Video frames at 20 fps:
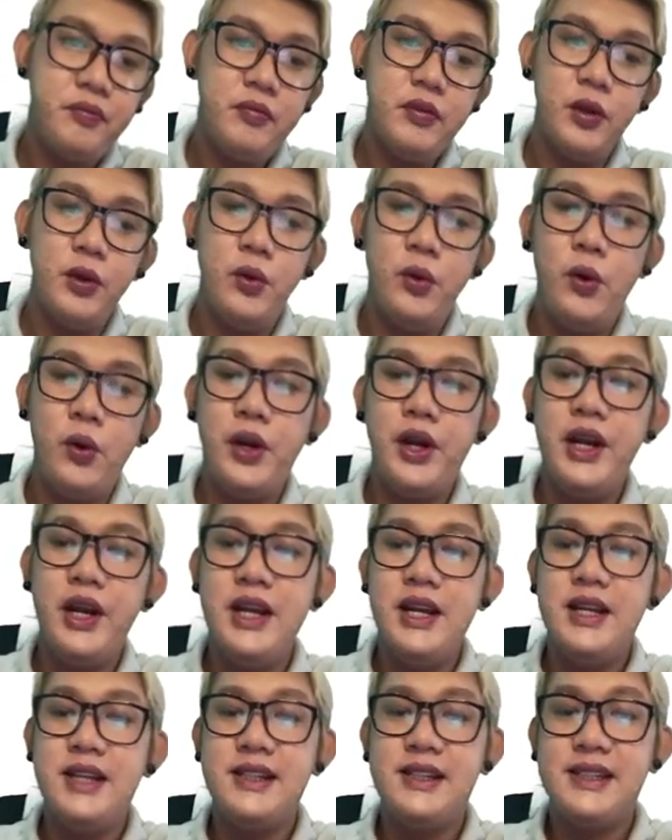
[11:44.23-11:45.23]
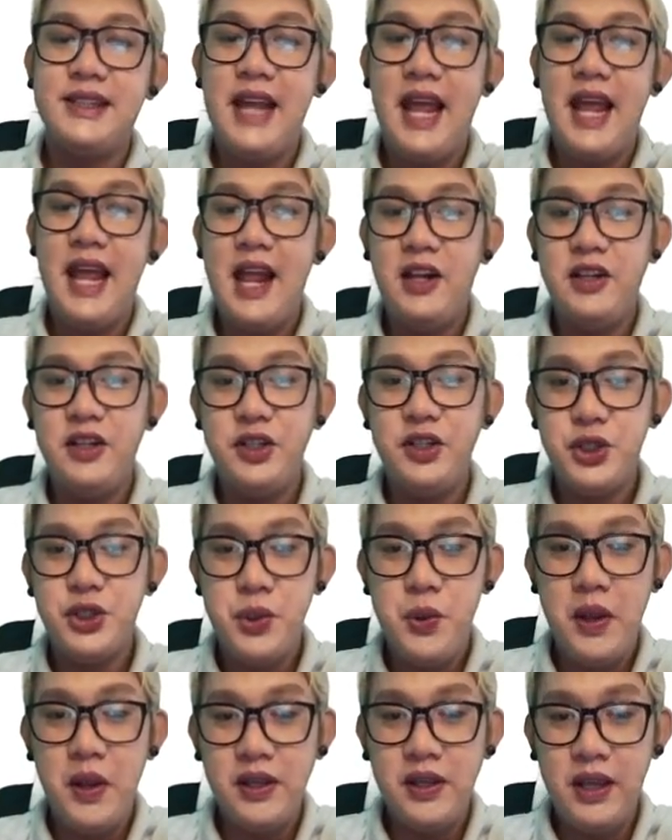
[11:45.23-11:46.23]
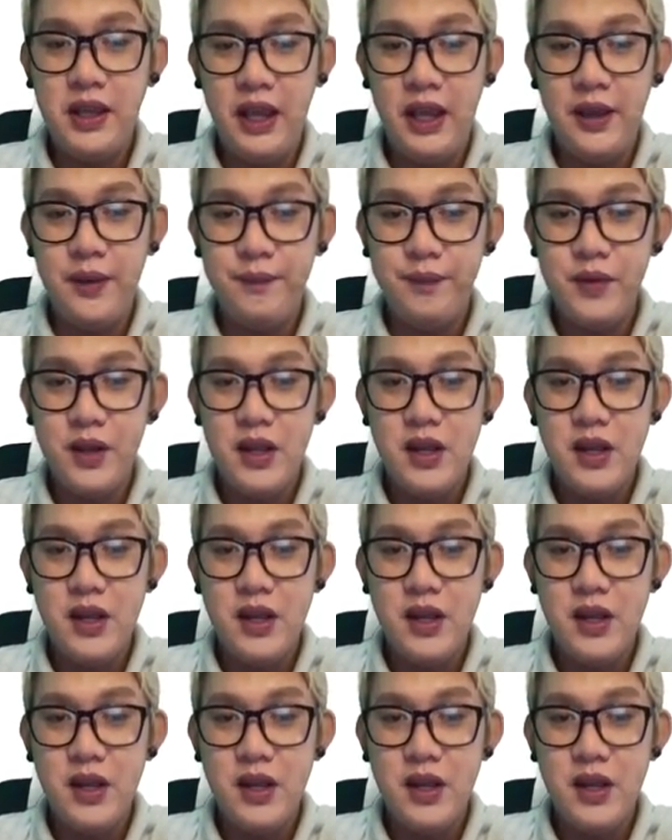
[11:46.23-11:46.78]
or cell drinking.